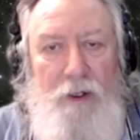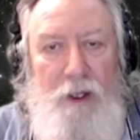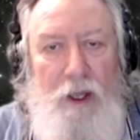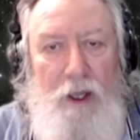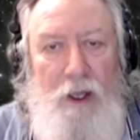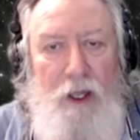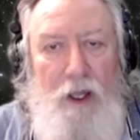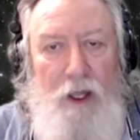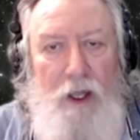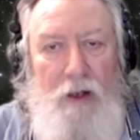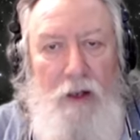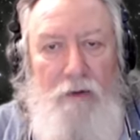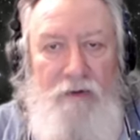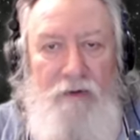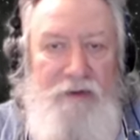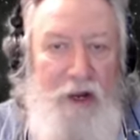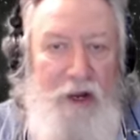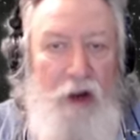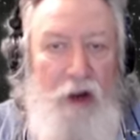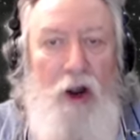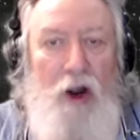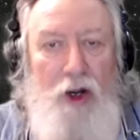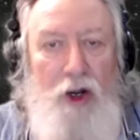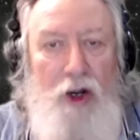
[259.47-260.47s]

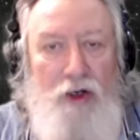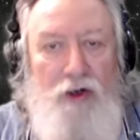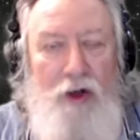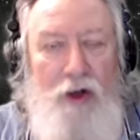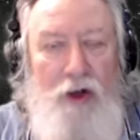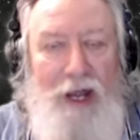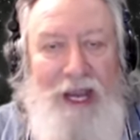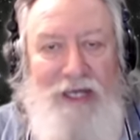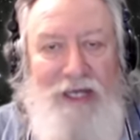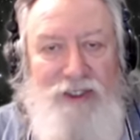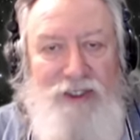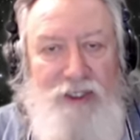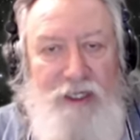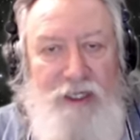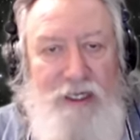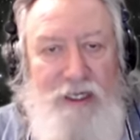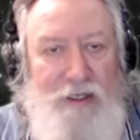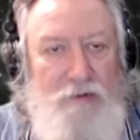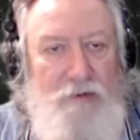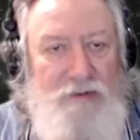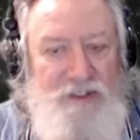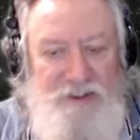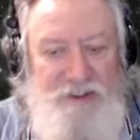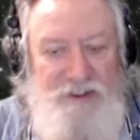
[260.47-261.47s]
Their article, actually,
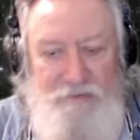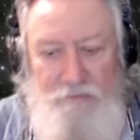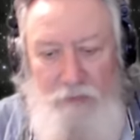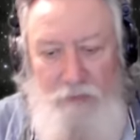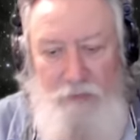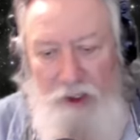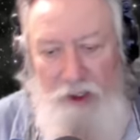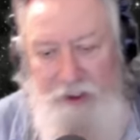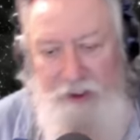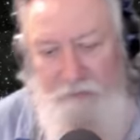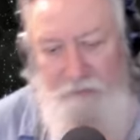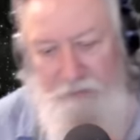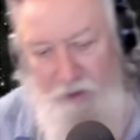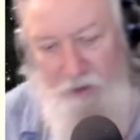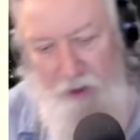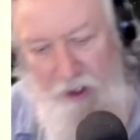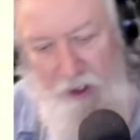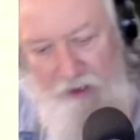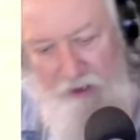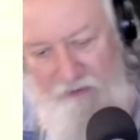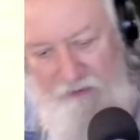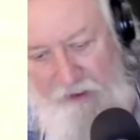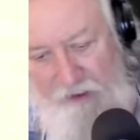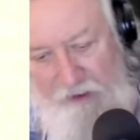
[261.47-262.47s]
it was multiple.
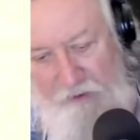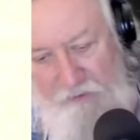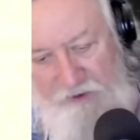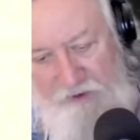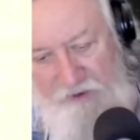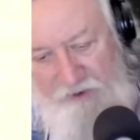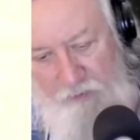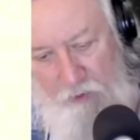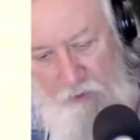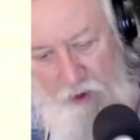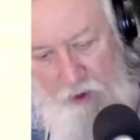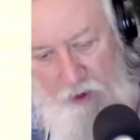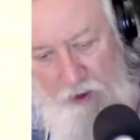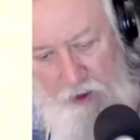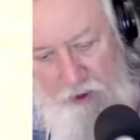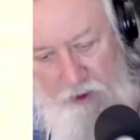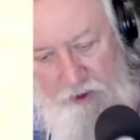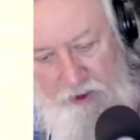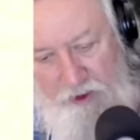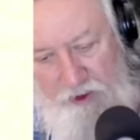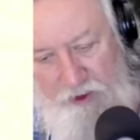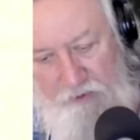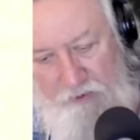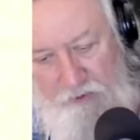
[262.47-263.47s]
I think it was
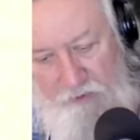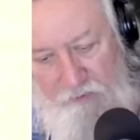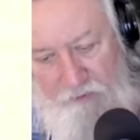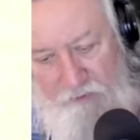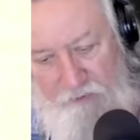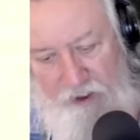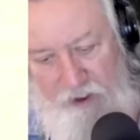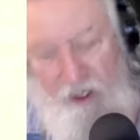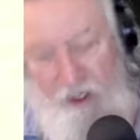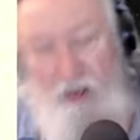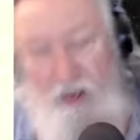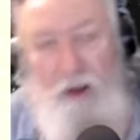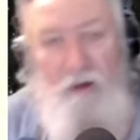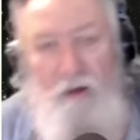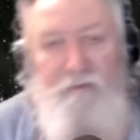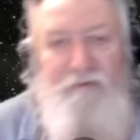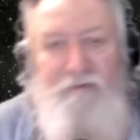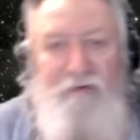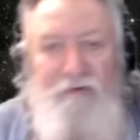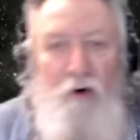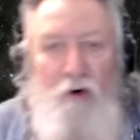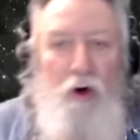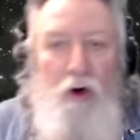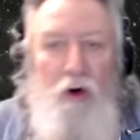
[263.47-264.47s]

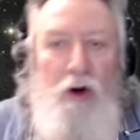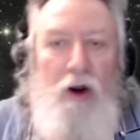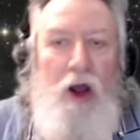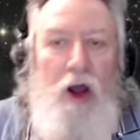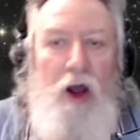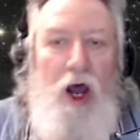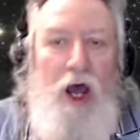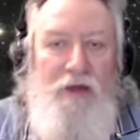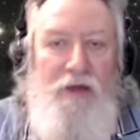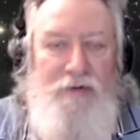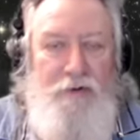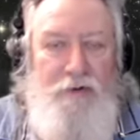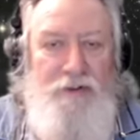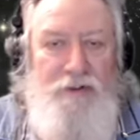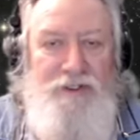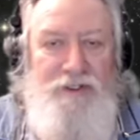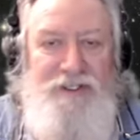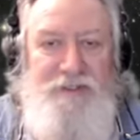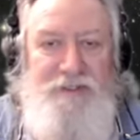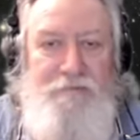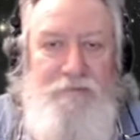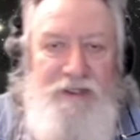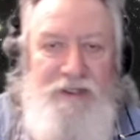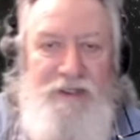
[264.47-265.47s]
4
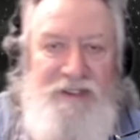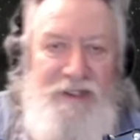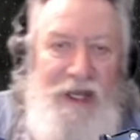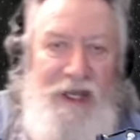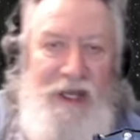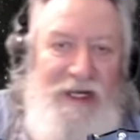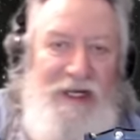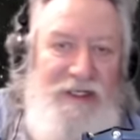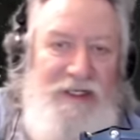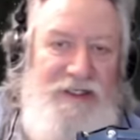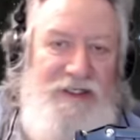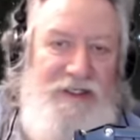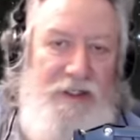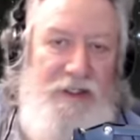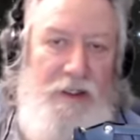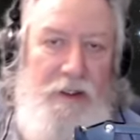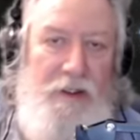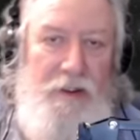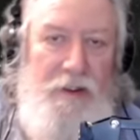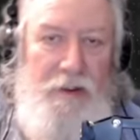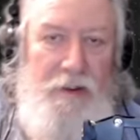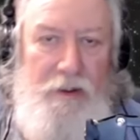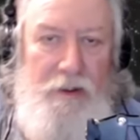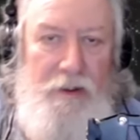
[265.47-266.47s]
authors besides
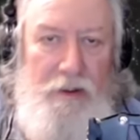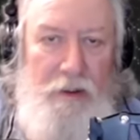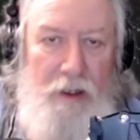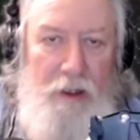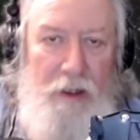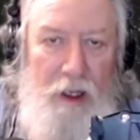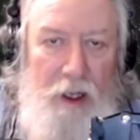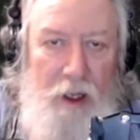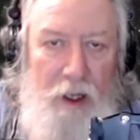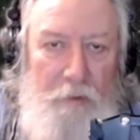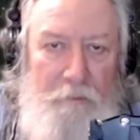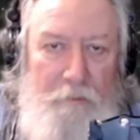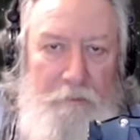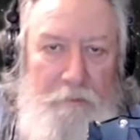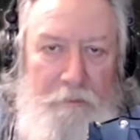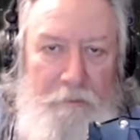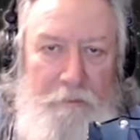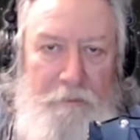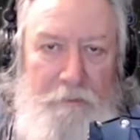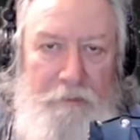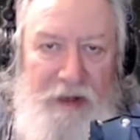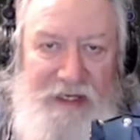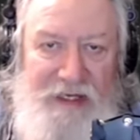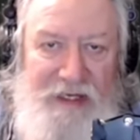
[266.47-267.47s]

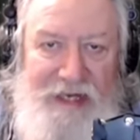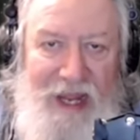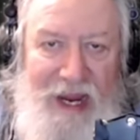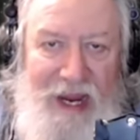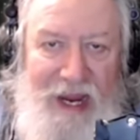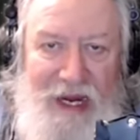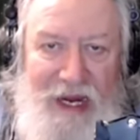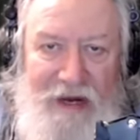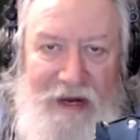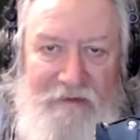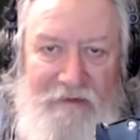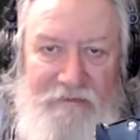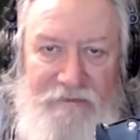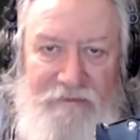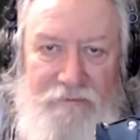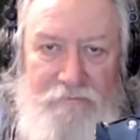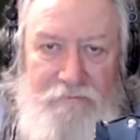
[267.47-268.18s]
Petaev.